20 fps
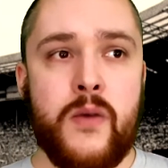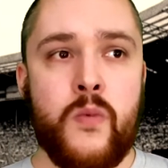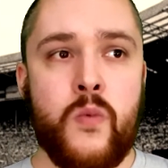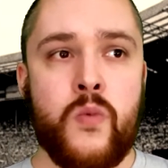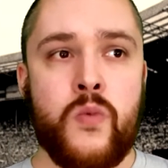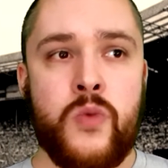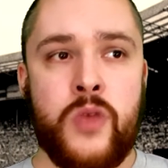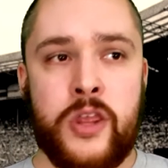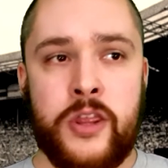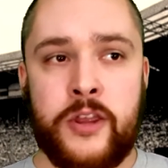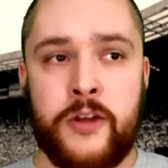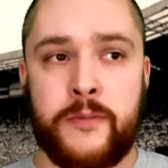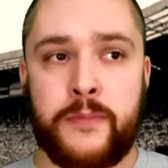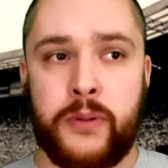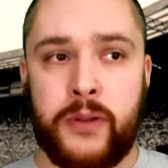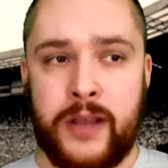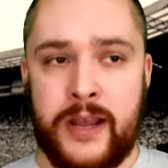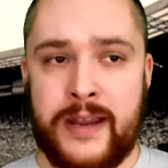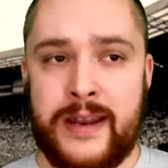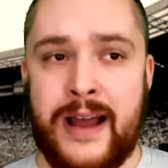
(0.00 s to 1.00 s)
then they're
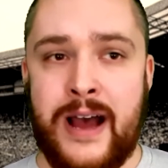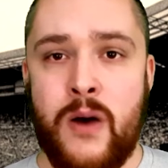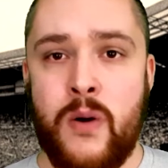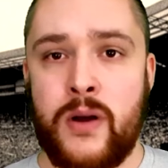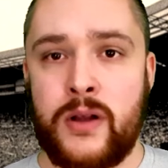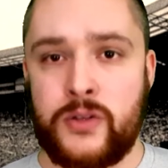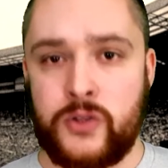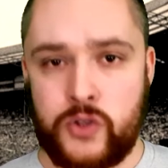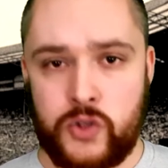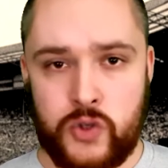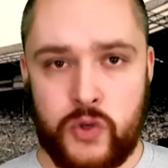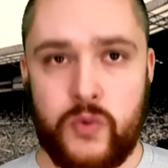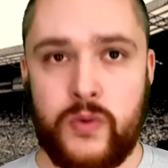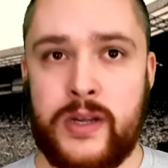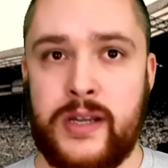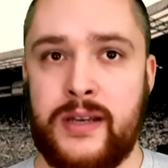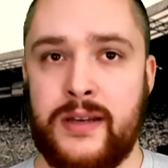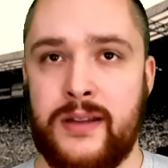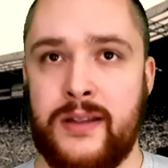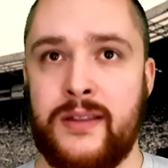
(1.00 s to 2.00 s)
played out on
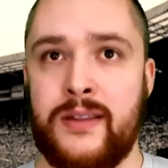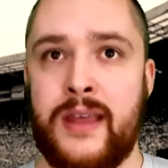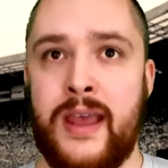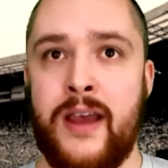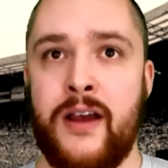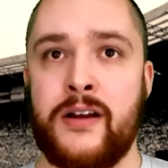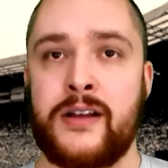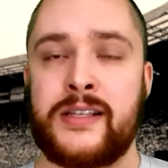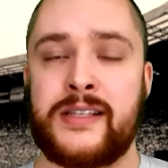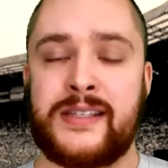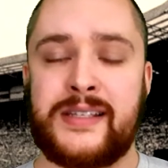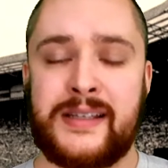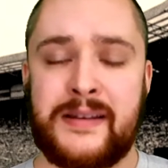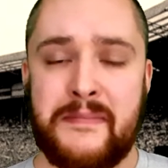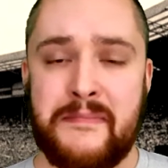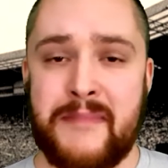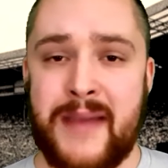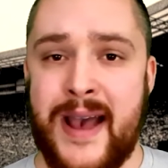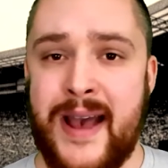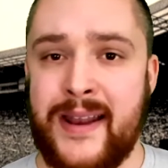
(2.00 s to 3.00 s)
screen. They are
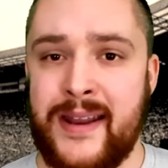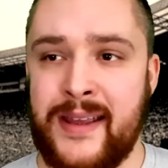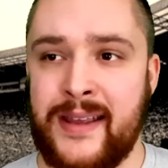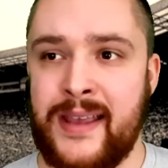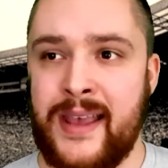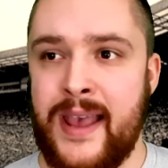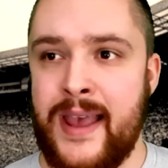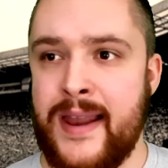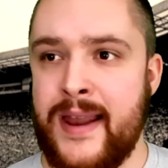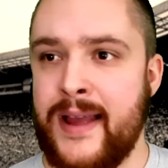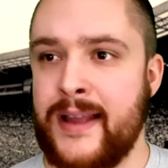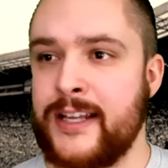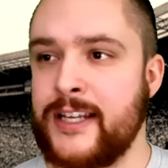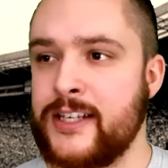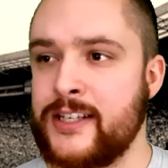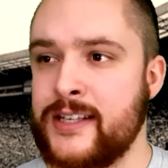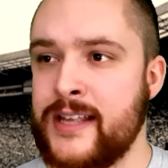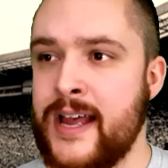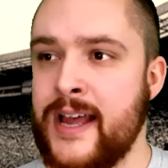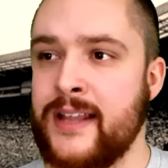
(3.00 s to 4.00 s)
cinematic, and I
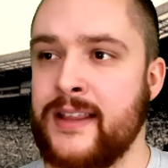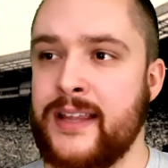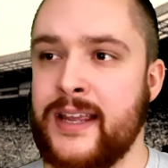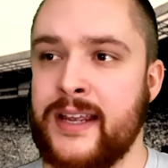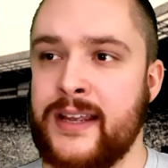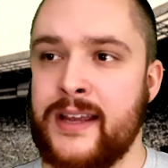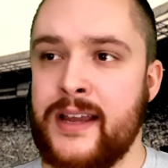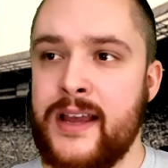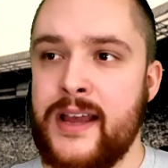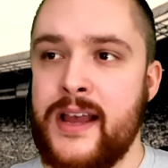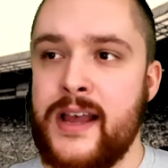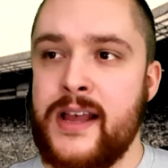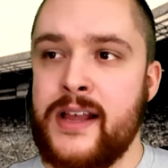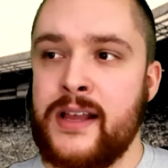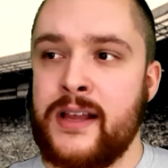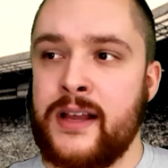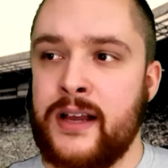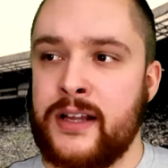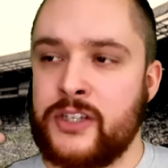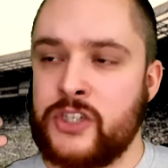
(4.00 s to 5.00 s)
just had like
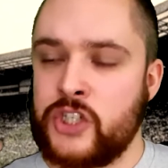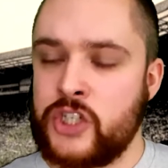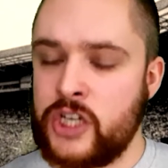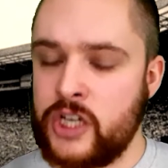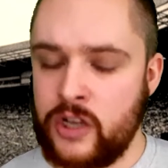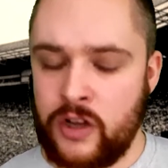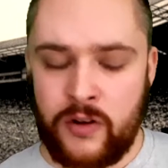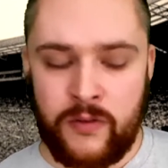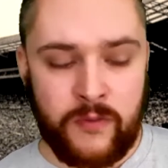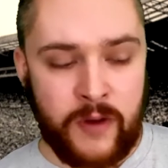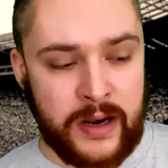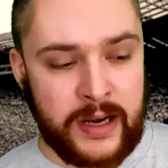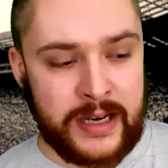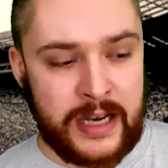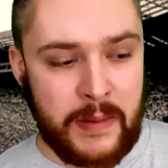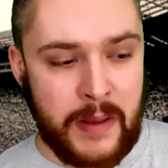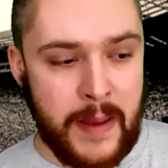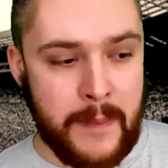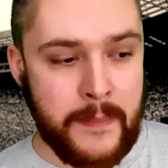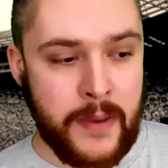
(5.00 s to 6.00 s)
a chill running
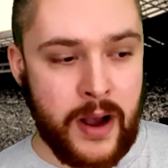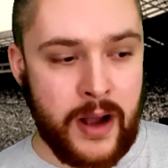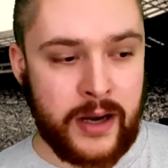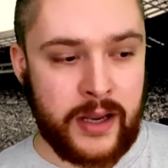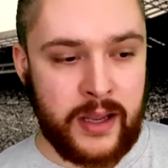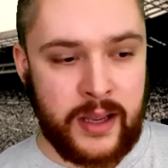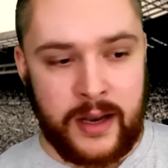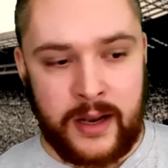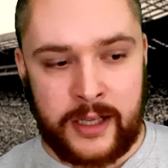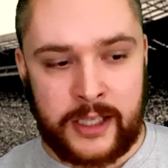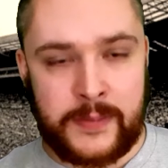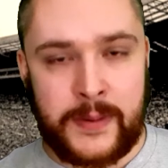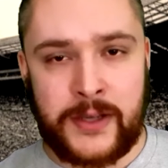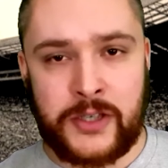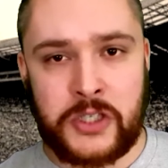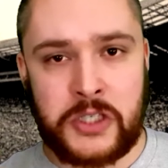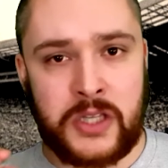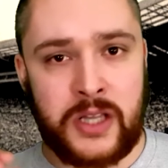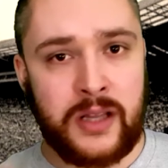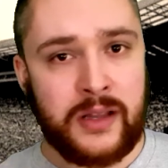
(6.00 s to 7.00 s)
down my body. And
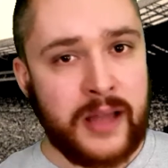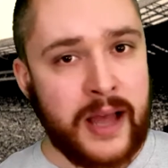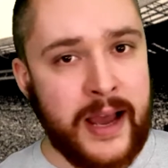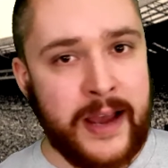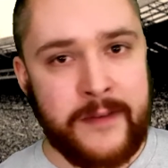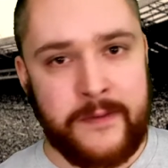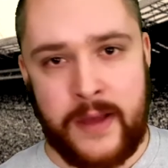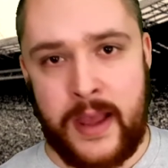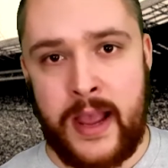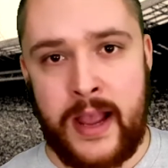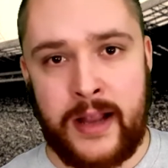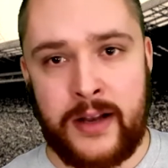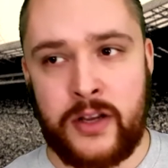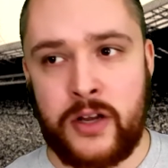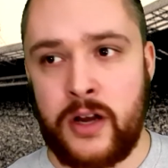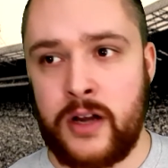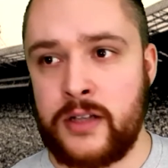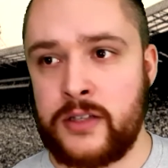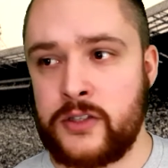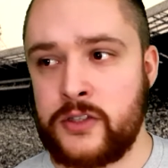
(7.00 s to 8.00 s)
especially the Live Aid
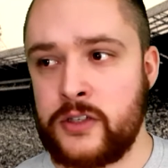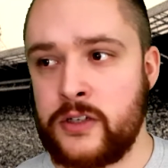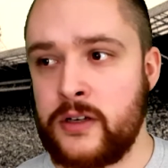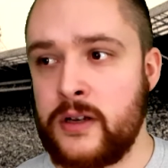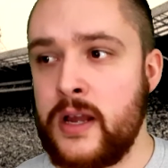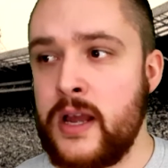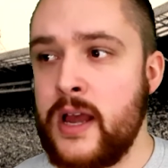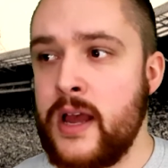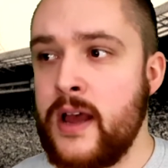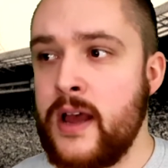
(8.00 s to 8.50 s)
concert